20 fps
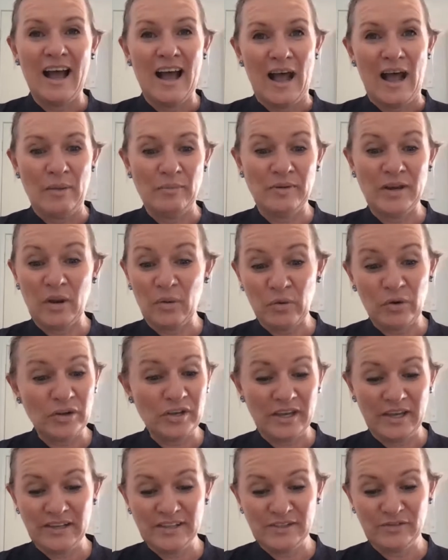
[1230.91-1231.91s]

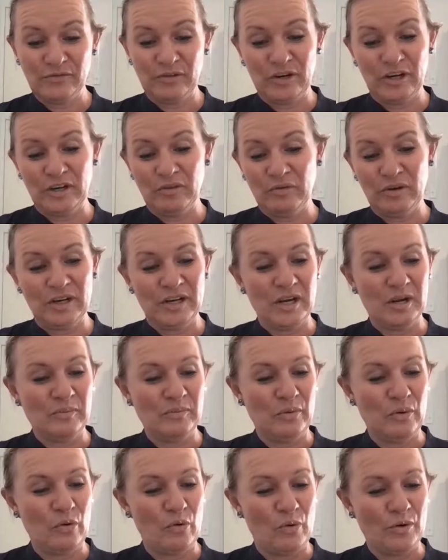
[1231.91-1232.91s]
Networking is really, really
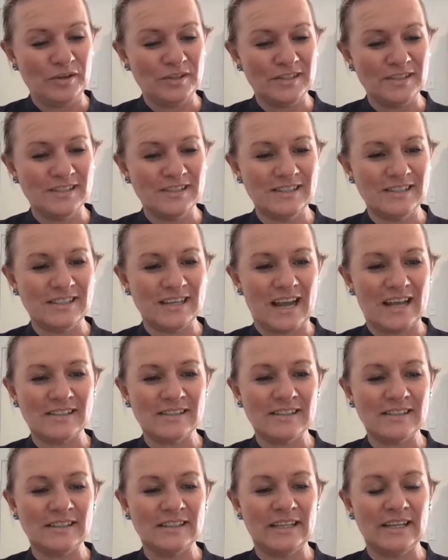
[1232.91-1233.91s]
important
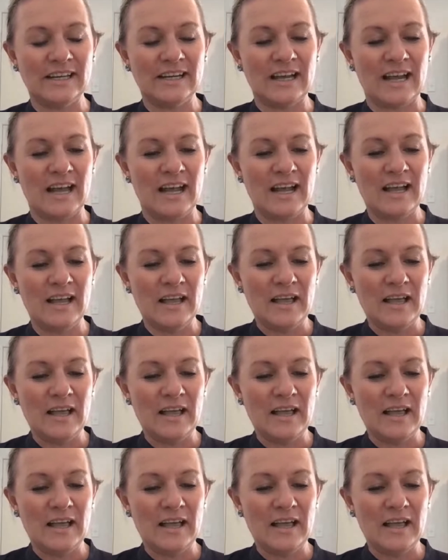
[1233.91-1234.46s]
as a leader.